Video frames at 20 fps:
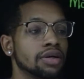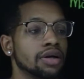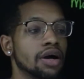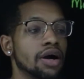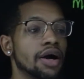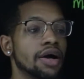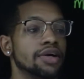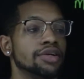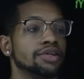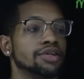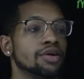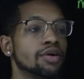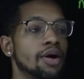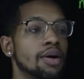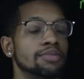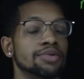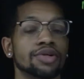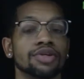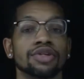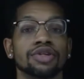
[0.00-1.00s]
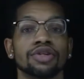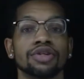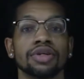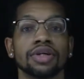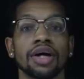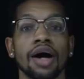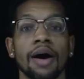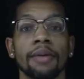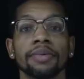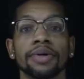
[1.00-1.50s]
All right, so I'm just
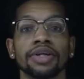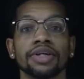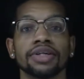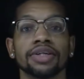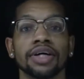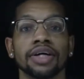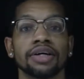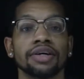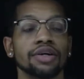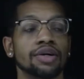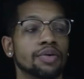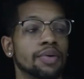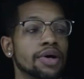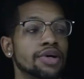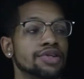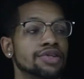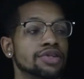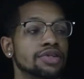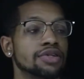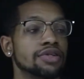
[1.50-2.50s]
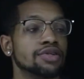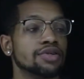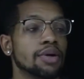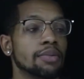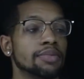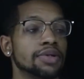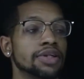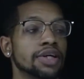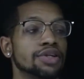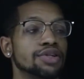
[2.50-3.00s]
copying the second equation. So
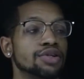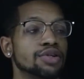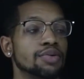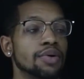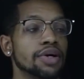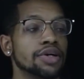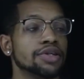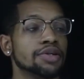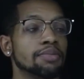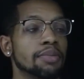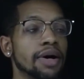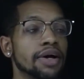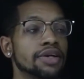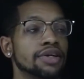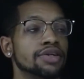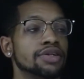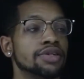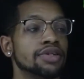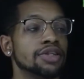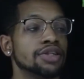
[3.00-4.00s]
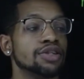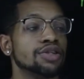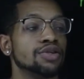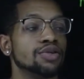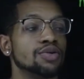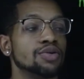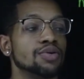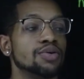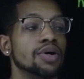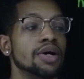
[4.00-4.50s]
I'm gonna say 2x minus
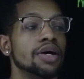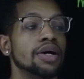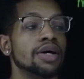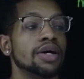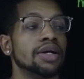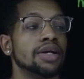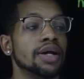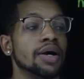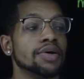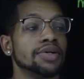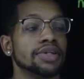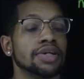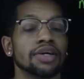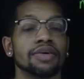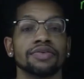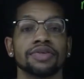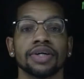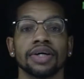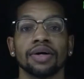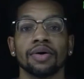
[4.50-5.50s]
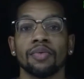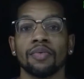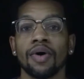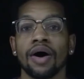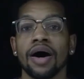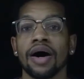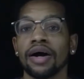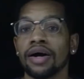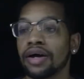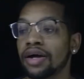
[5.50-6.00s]
2. Now instead of saying
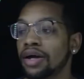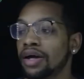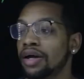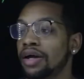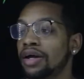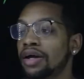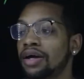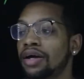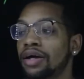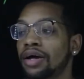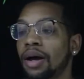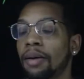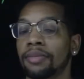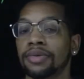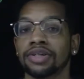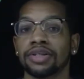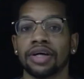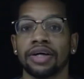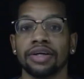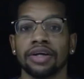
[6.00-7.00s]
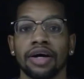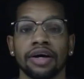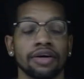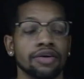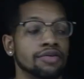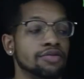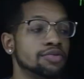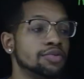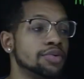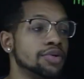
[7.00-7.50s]
y, I'm gonna say
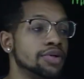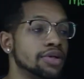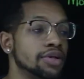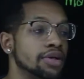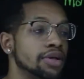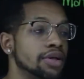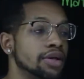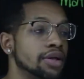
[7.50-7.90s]
-1.